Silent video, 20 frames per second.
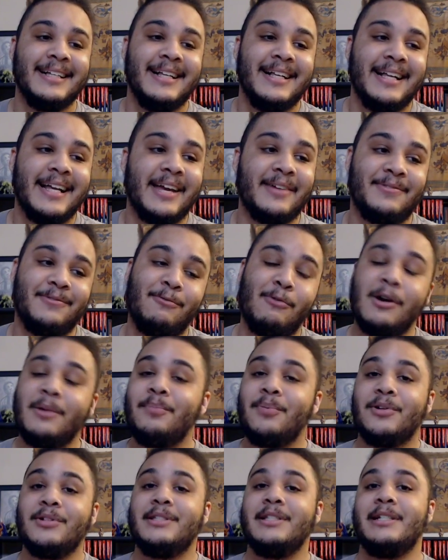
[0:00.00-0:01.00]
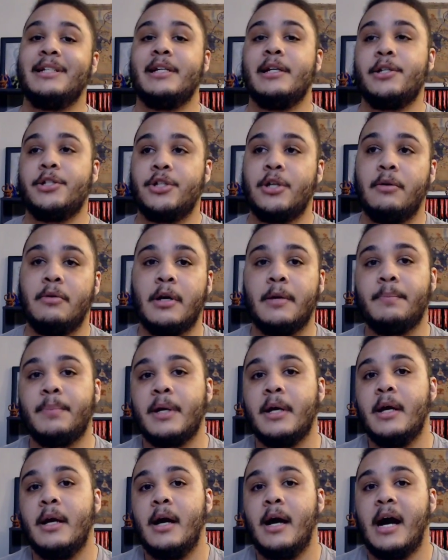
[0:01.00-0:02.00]
if one person didn't show up,
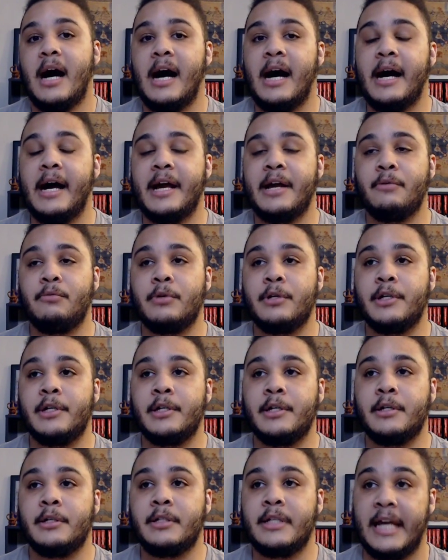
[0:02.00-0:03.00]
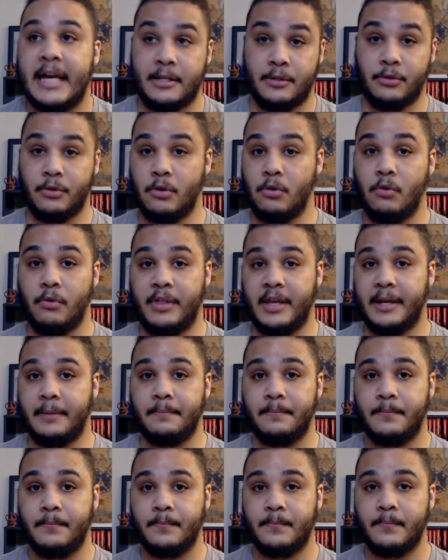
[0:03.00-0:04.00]
I would cancel the whole thing.
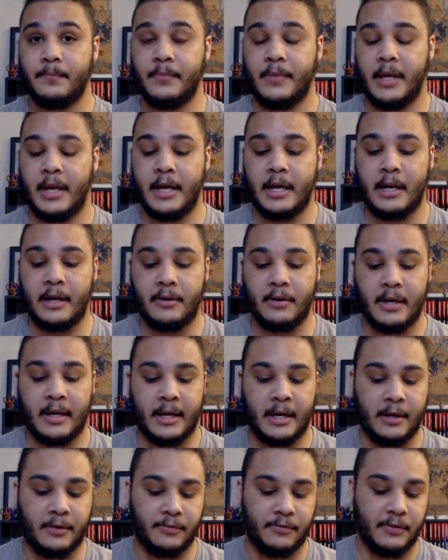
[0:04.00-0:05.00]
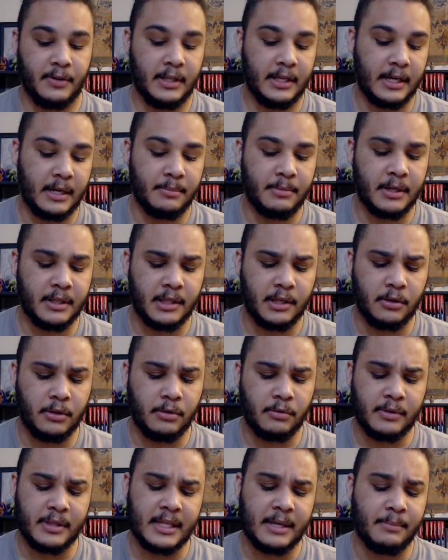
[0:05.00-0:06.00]
And I feel like I'm not the only
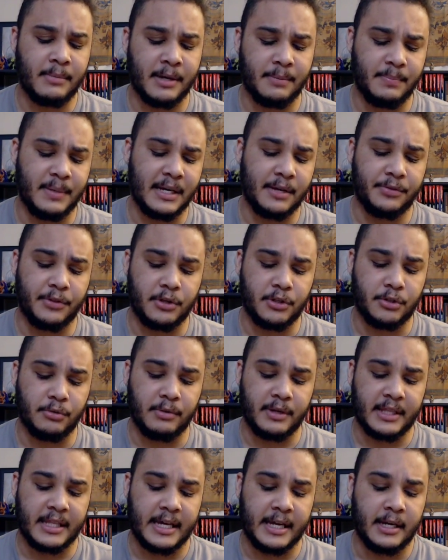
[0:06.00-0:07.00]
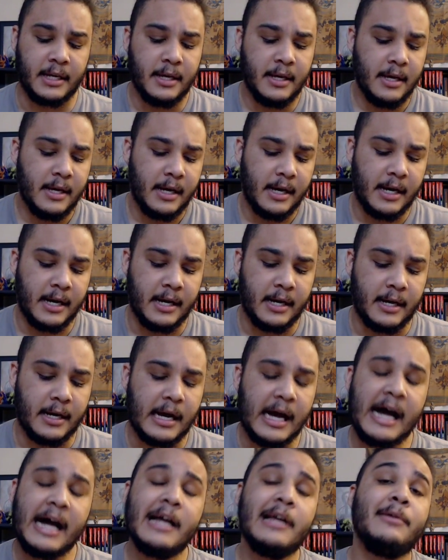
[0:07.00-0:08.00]
one that might be out there doing that.
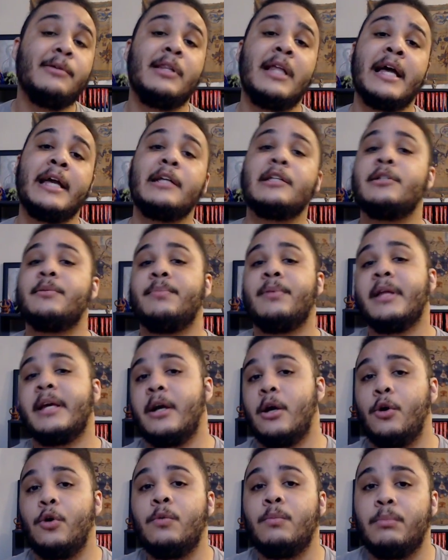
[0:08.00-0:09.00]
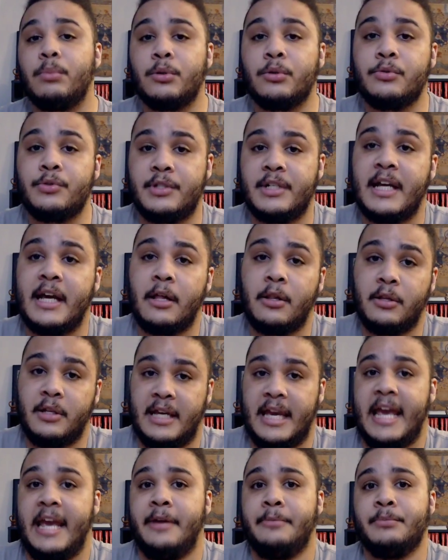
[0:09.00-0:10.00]
I like to play homebrew style
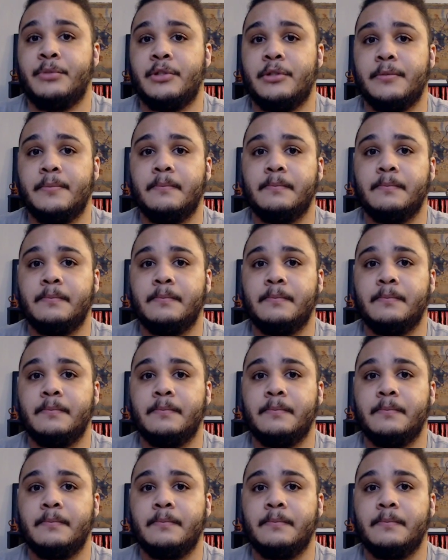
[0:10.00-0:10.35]
games.